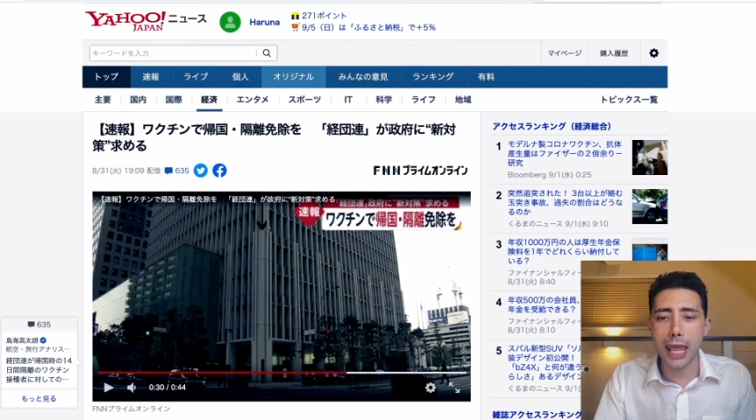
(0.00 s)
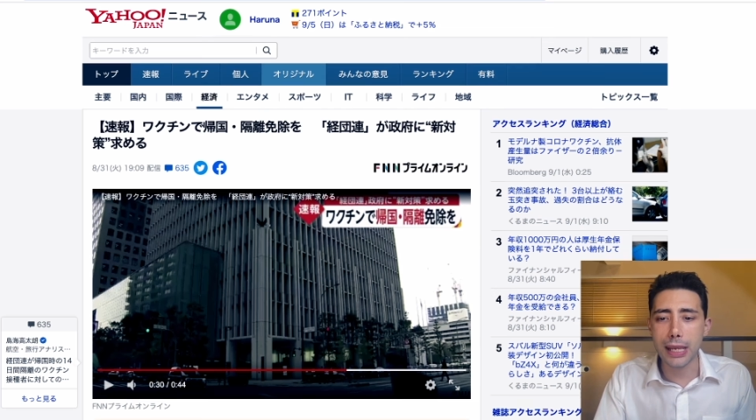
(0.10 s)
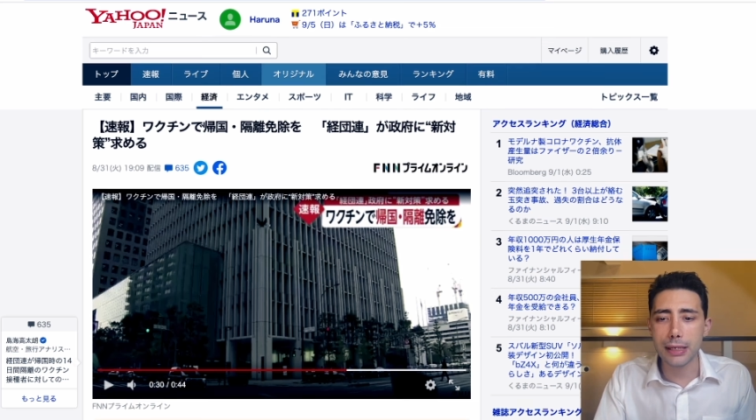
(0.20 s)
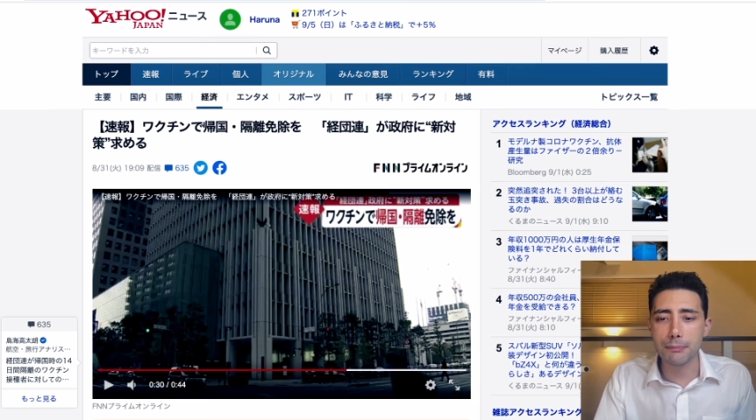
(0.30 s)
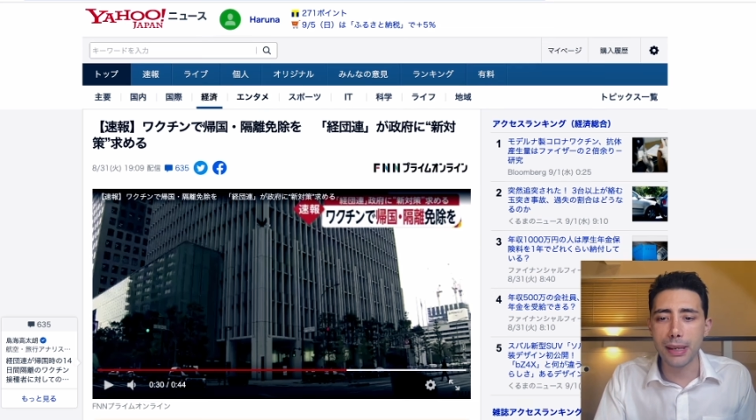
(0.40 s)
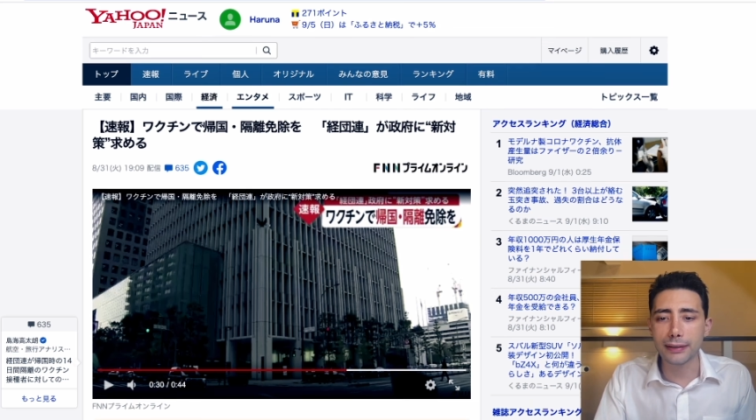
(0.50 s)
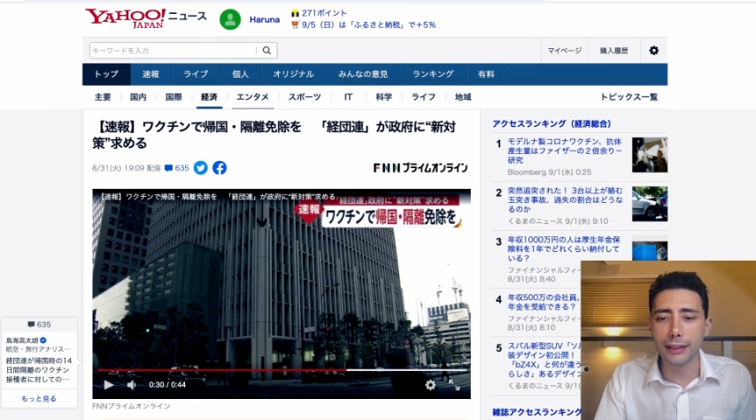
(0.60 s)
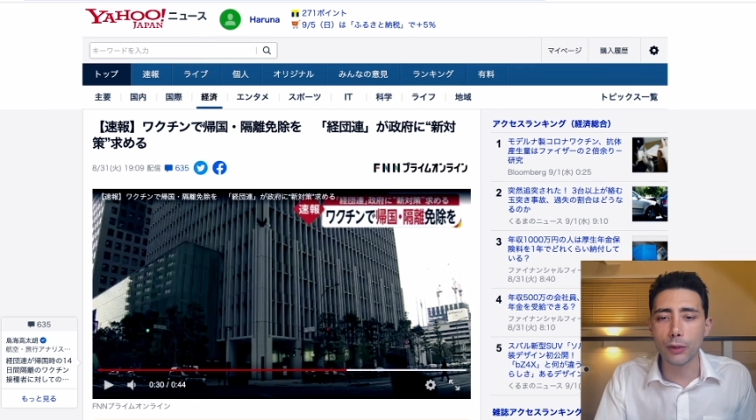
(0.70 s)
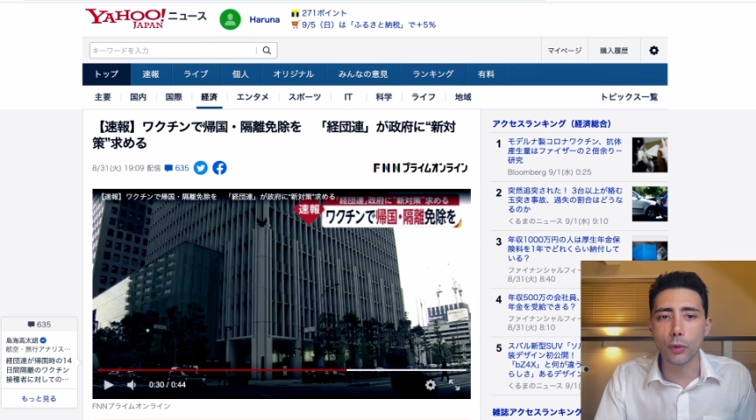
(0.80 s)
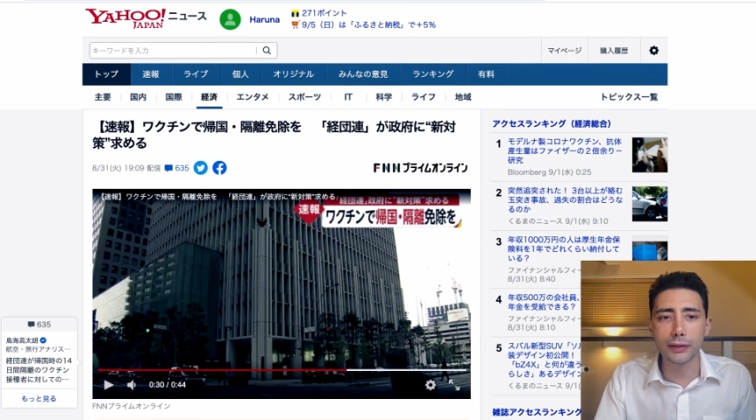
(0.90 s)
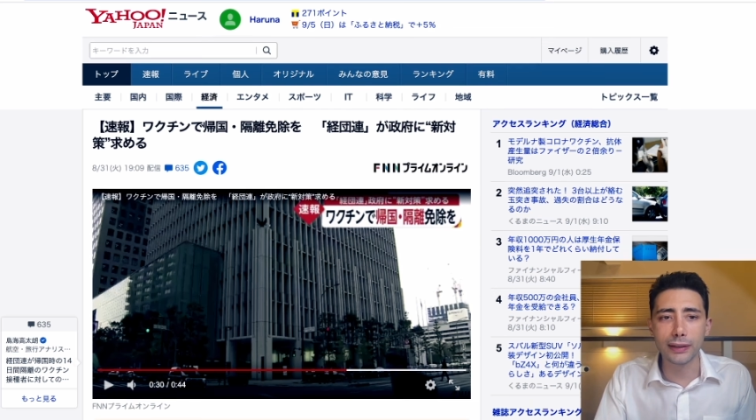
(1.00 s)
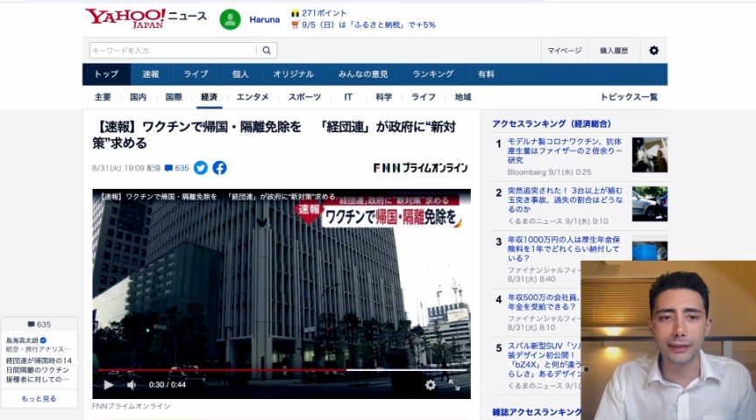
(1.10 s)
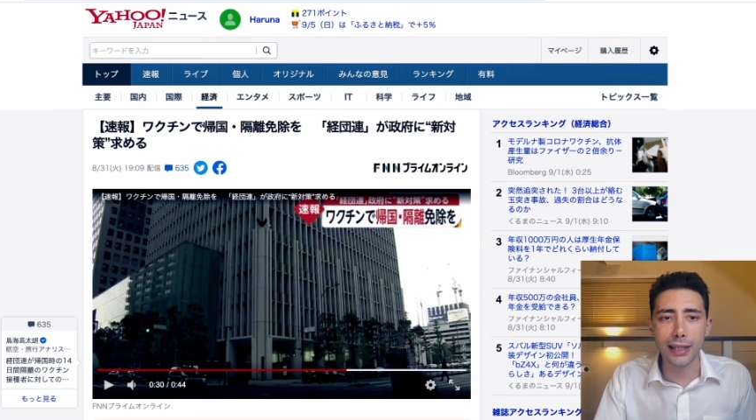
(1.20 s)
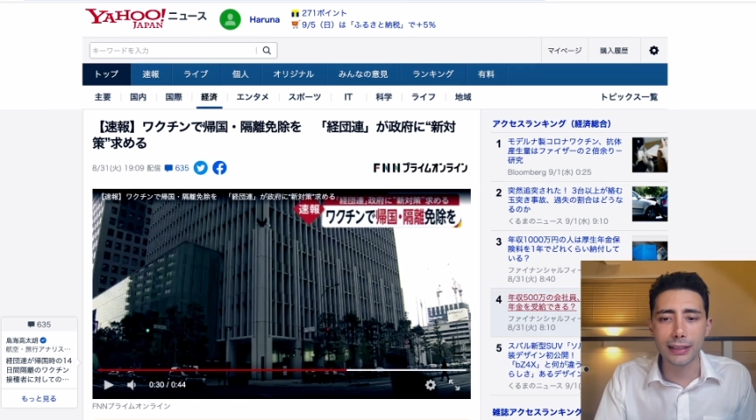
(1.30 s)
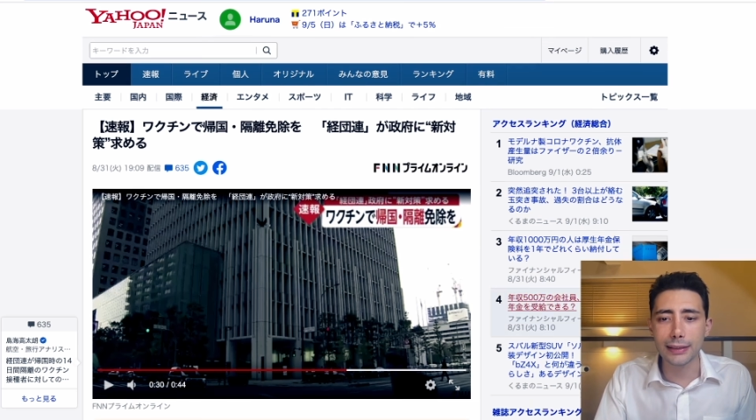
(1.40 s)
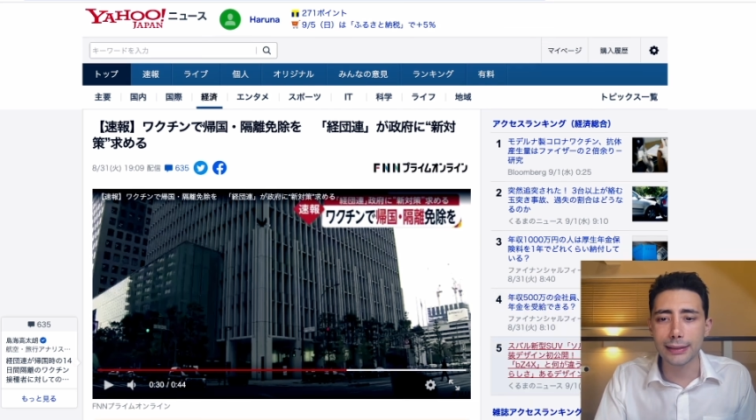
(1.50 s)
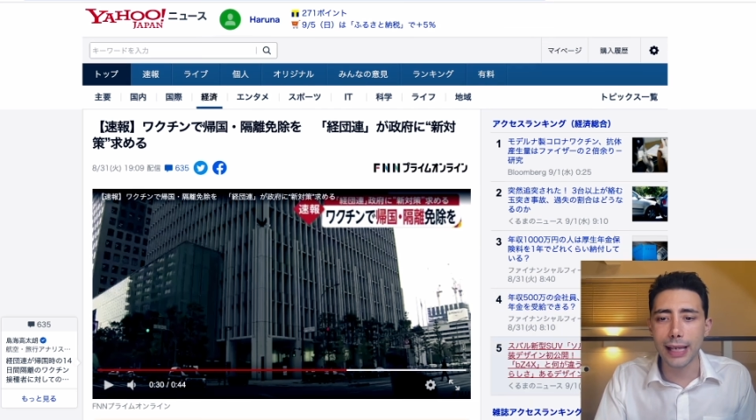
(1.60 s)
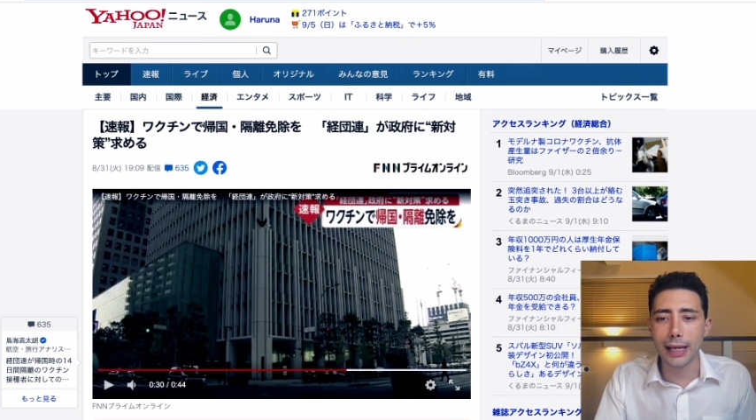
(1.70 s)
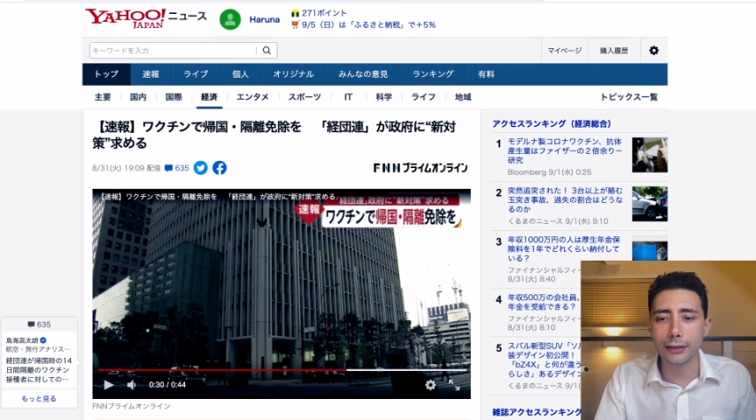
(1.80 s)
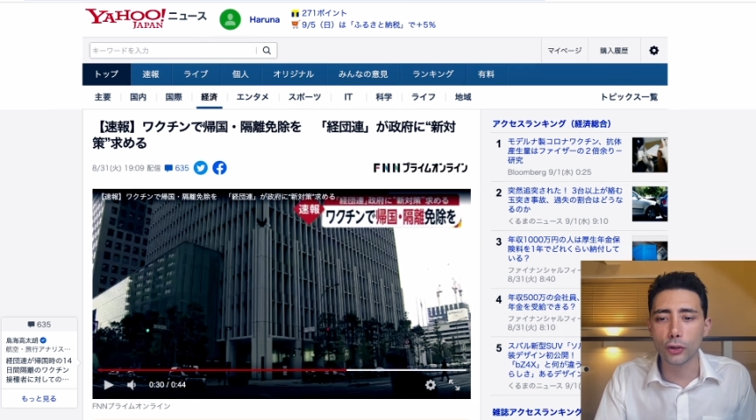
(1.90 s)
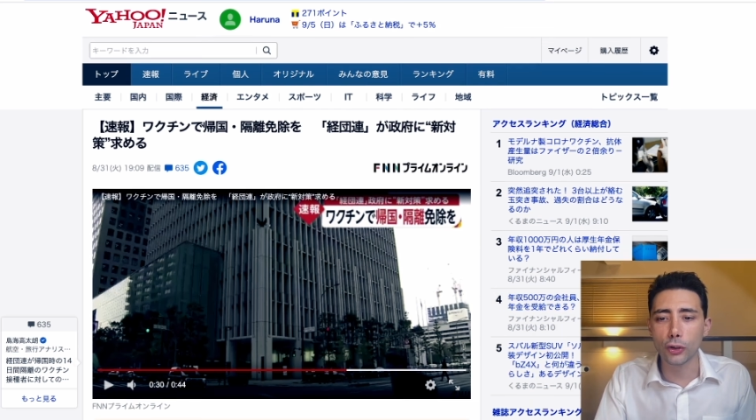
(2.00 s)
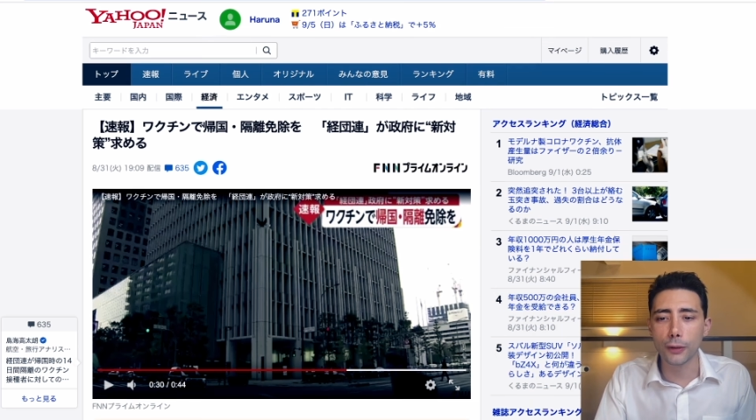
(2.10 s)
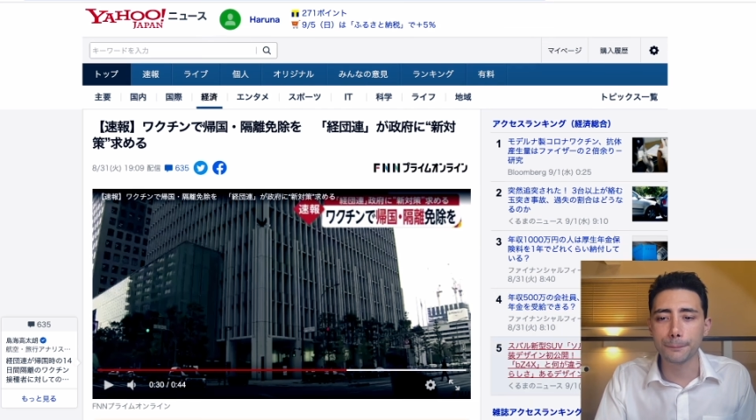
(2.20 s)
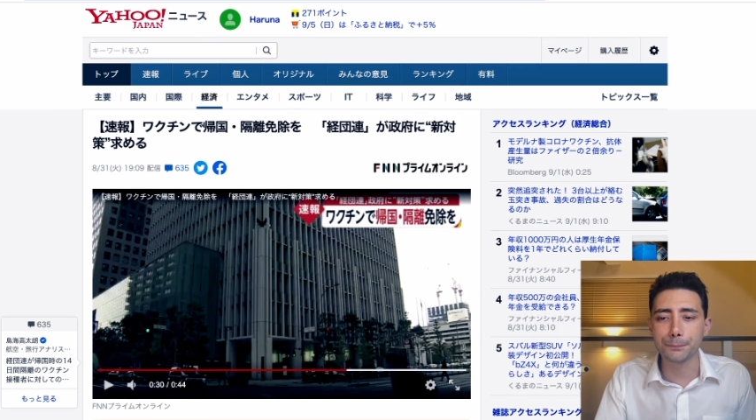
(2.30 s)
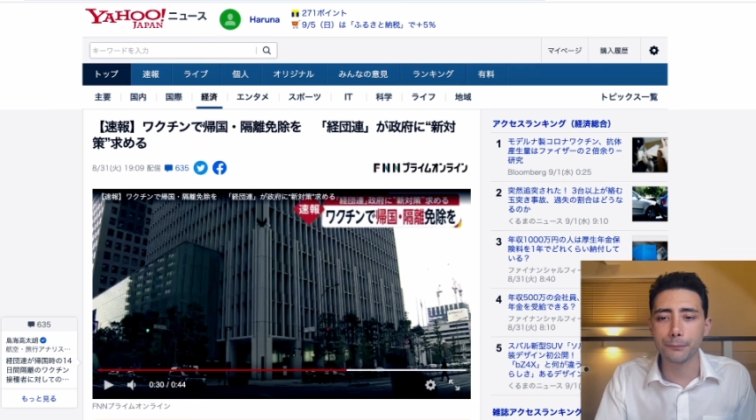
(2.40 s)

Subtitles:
and basically what is saying, the title,